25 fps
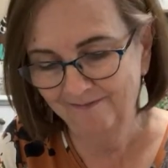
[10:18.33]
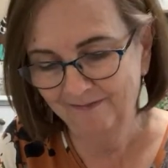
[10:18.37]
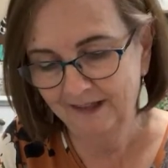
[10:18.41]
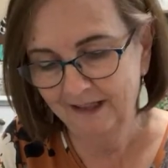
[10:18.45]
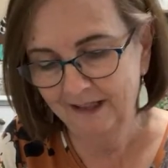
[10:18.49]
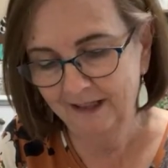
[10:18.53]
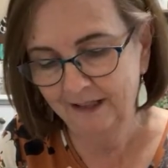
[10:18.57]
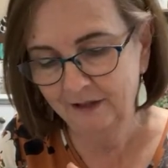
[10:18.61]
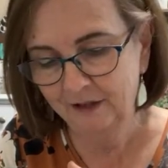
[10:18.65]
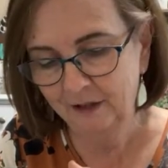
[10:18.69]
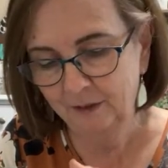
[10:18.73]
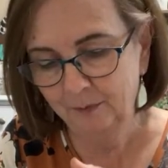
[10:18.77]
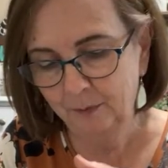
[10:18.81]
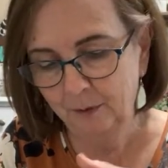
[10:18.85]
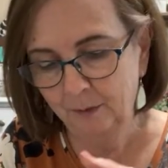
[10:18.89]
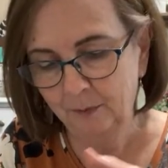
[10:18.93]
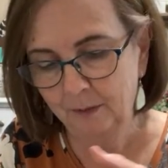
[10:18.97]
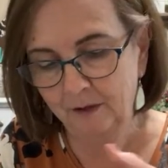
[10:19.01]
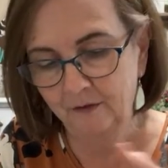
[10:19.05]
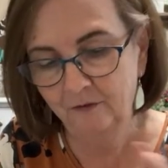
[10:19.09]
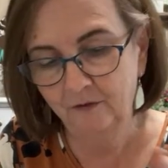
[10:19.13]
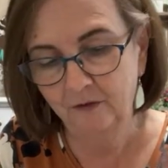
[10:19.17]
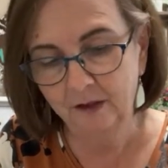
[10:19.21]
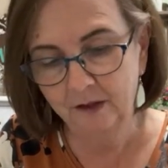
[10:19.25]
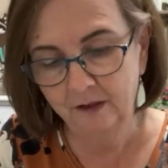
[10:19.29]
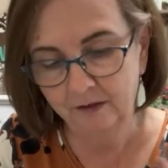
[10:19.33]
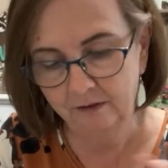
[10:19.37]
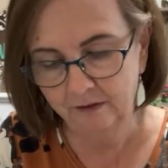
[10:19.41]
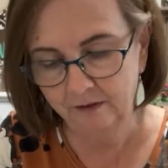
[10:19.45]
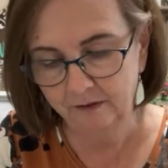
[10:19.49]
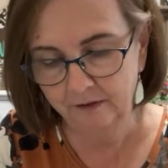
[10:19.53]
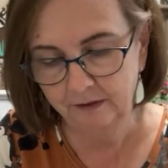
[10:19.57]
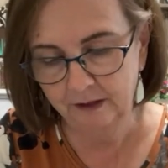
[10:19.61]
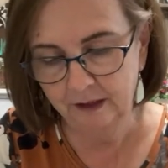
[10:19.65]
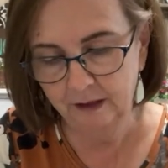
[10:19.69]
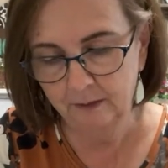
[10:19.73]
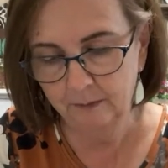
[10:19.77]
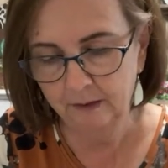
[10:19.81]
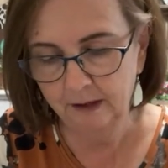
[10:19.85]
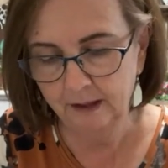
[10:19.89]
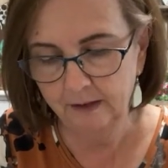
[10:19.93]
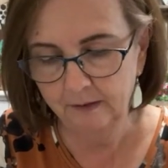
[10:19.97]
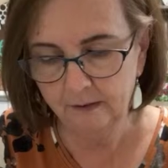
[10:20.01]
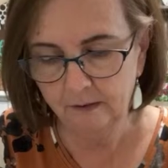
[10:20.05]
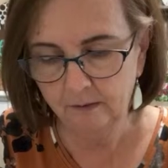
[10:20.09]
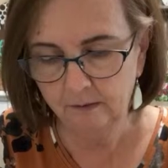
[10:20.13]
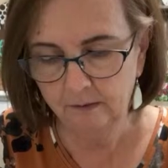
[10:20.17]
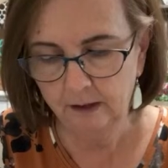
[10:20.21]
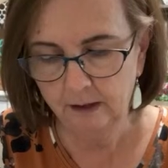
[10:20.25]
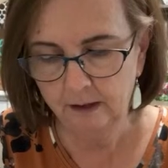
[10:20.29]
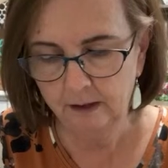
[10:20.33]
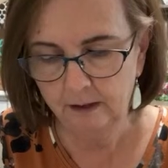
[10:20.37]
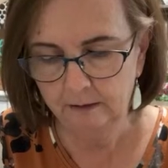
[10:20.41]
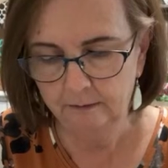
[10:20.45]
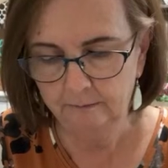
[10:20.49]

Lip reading: And I just put my fingers in it. That's okay.